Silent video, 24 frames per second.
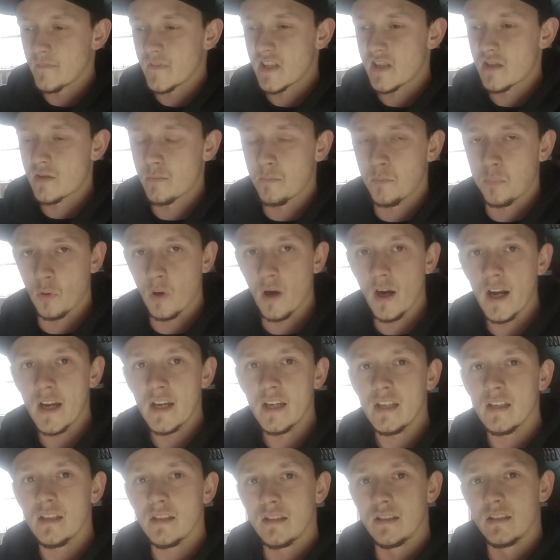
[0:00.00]

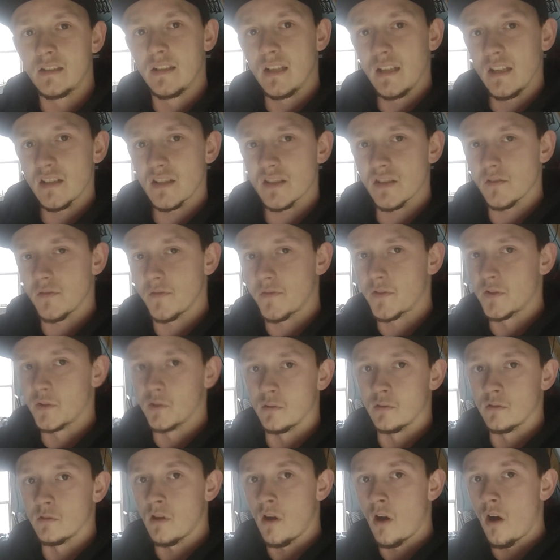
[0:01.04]
spray diesel
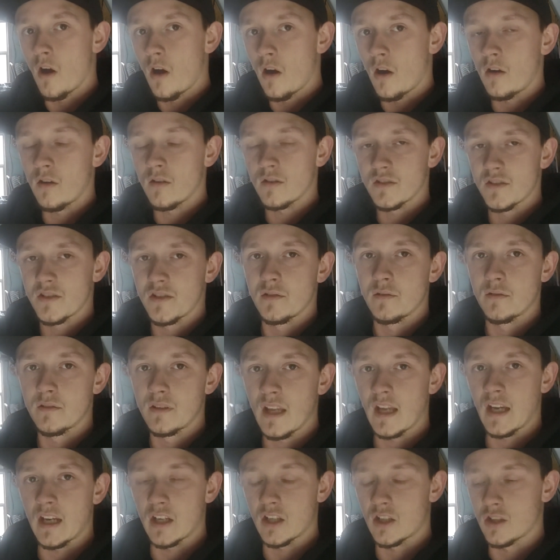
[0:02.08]
fuel onto
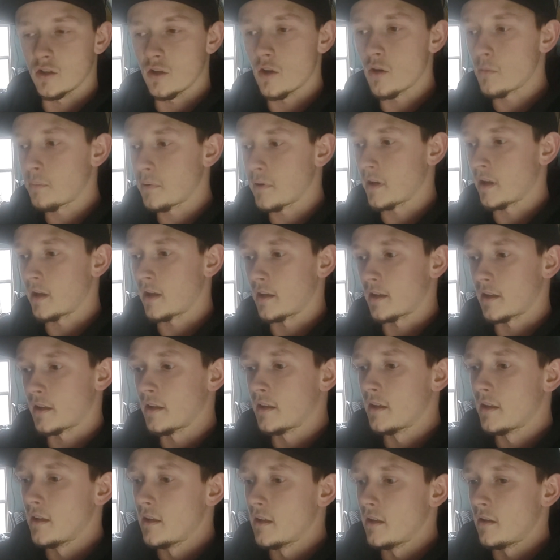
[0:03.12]
that glow
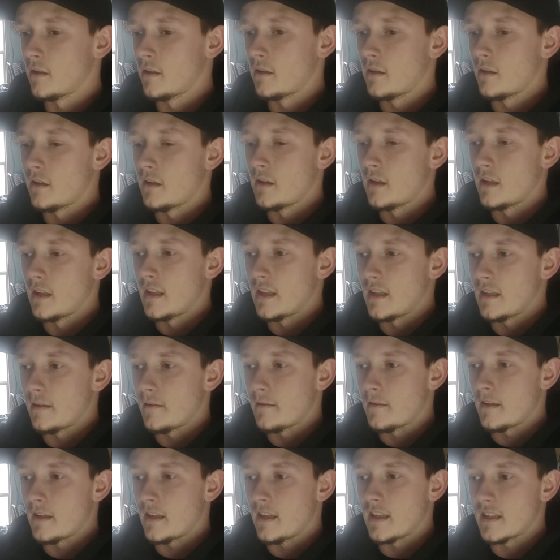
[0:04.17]
plug,
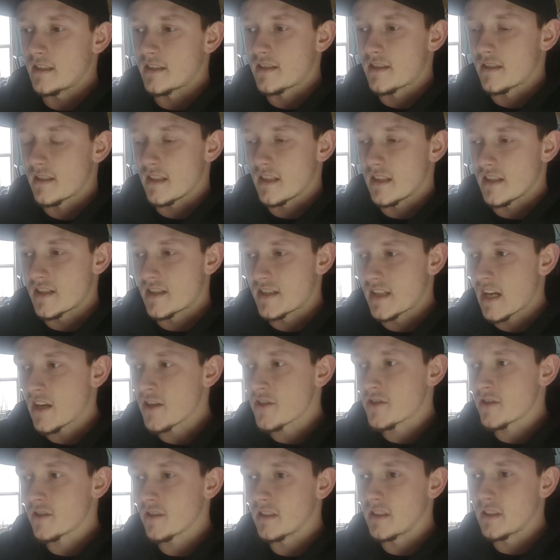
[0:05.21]
it's
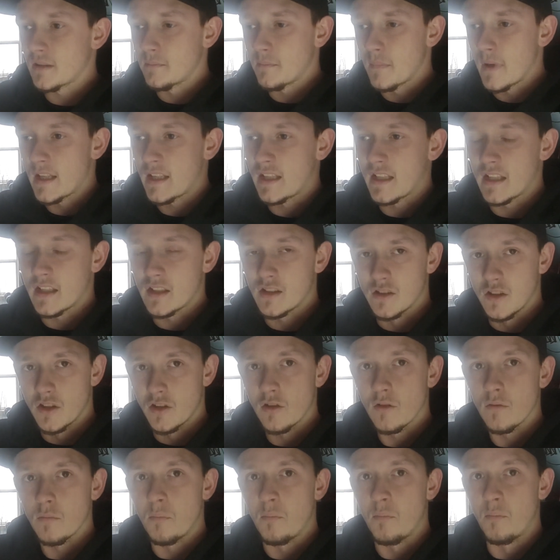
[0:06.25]
essentially making
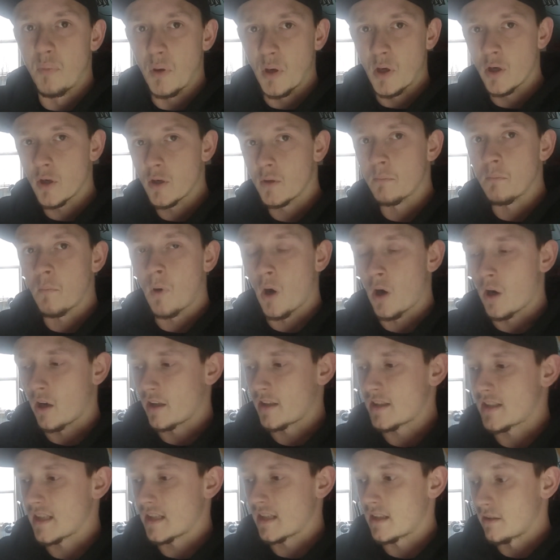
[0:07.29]
little burn
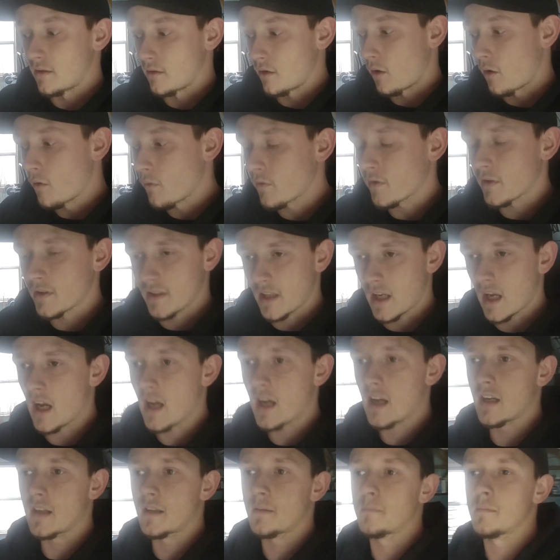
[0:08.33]
marks, and over
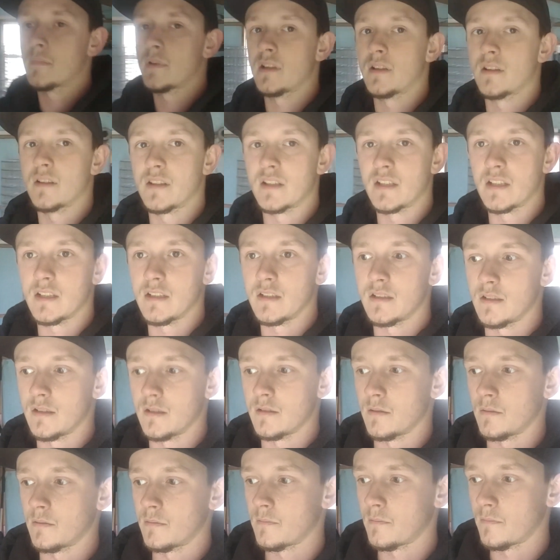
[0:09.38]
time
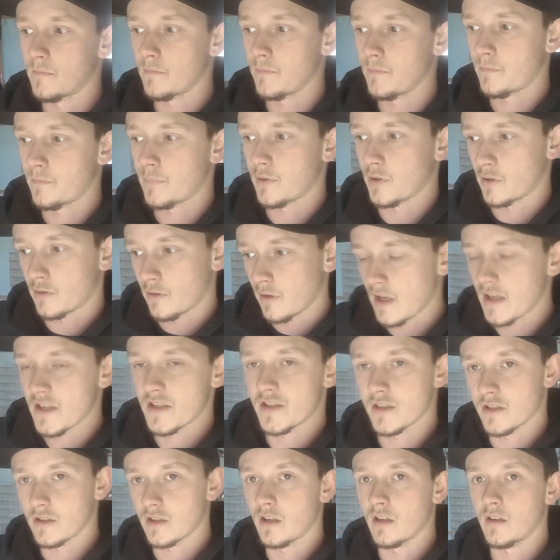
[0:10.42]
the
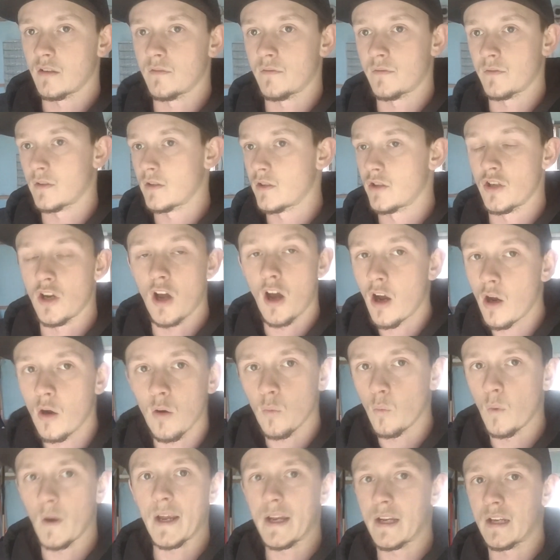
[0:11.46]
progression of
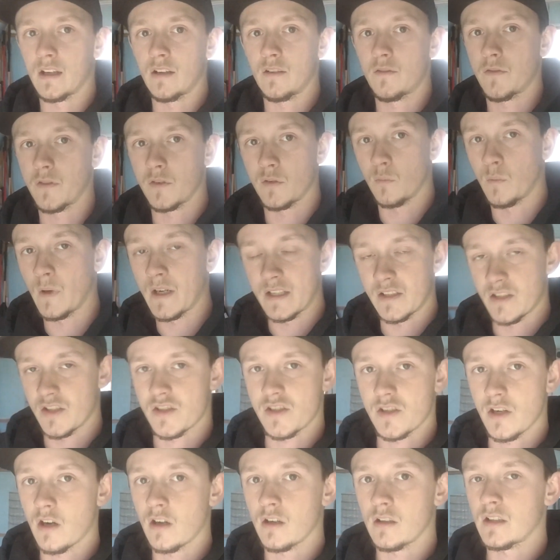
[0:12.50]
not waiting for the wait to
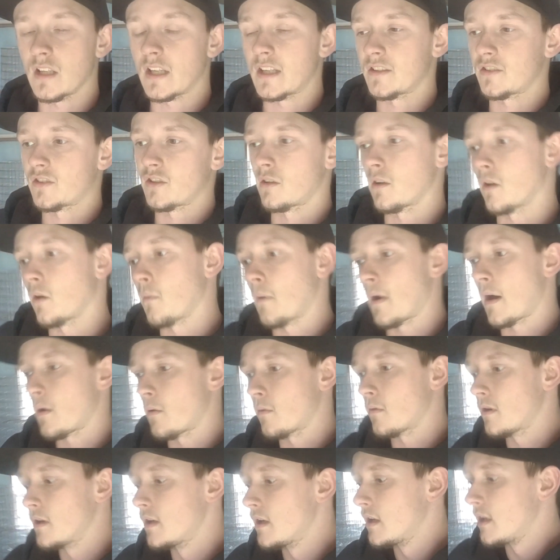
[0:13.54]
start light to go
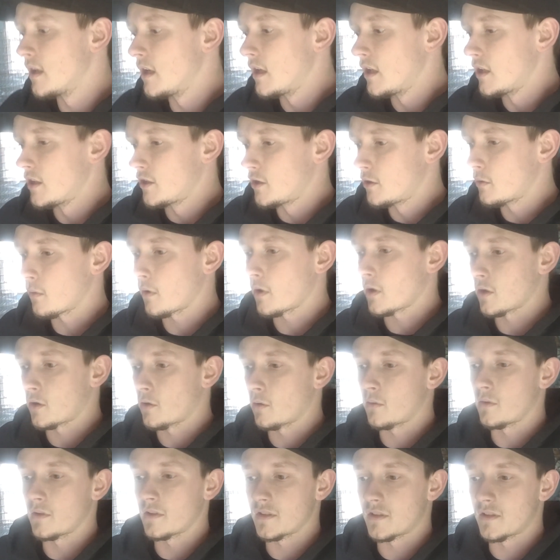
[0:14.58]
out, you are
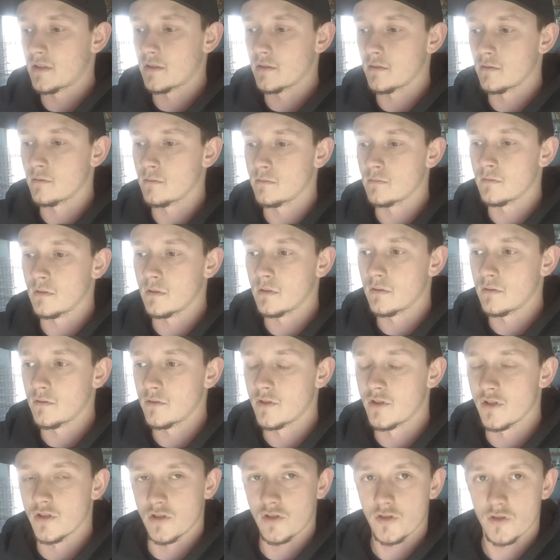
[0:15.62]
going to
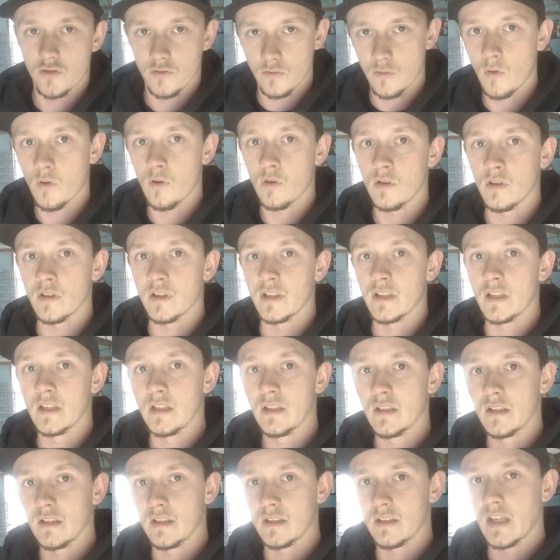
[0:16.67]
destroy
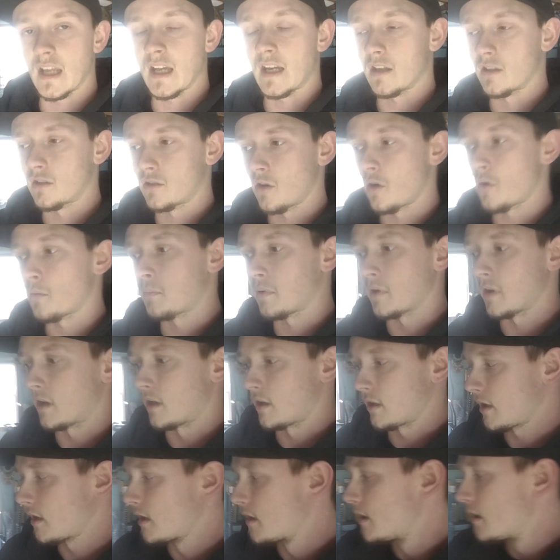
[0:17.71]
that glow
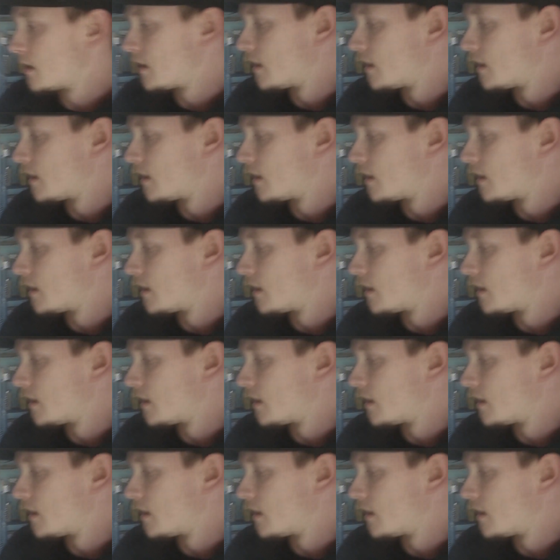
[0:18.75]
plug.